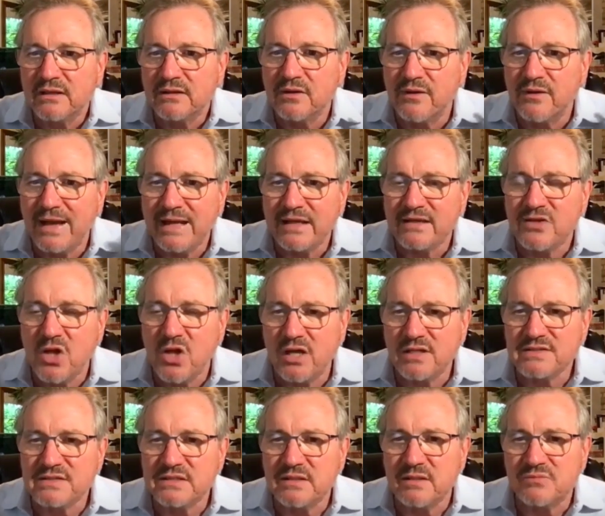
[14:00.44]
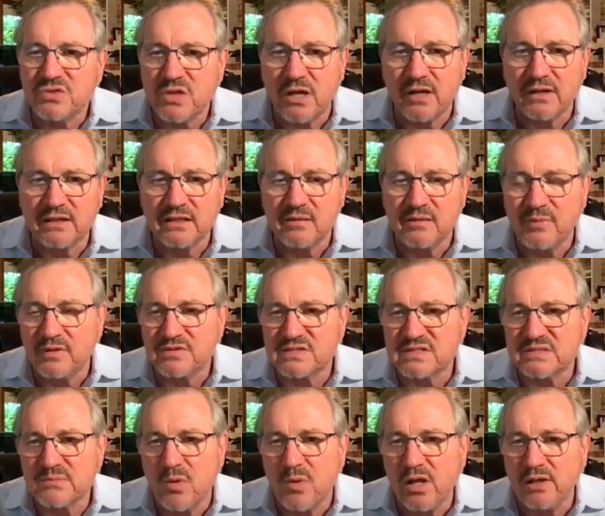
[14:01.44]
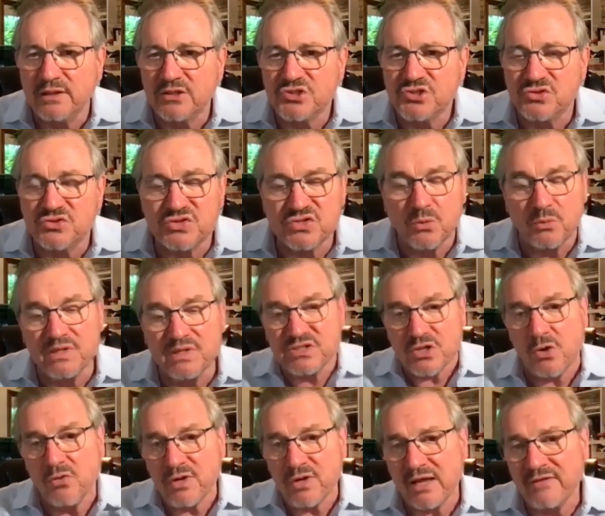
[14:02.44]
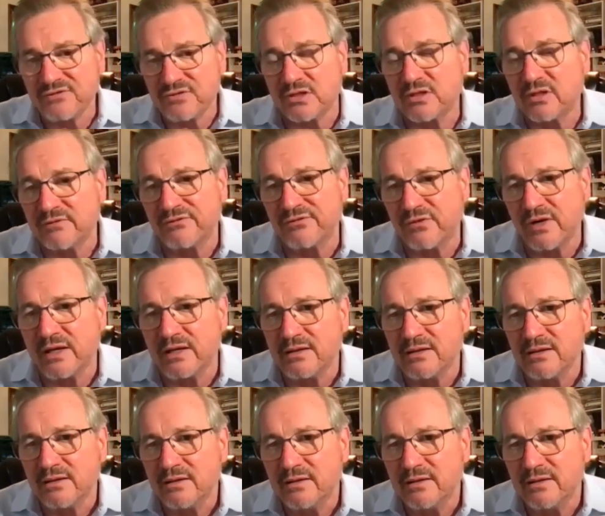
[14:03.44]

you know, ad nauseum talking about small issues so we don't have to confront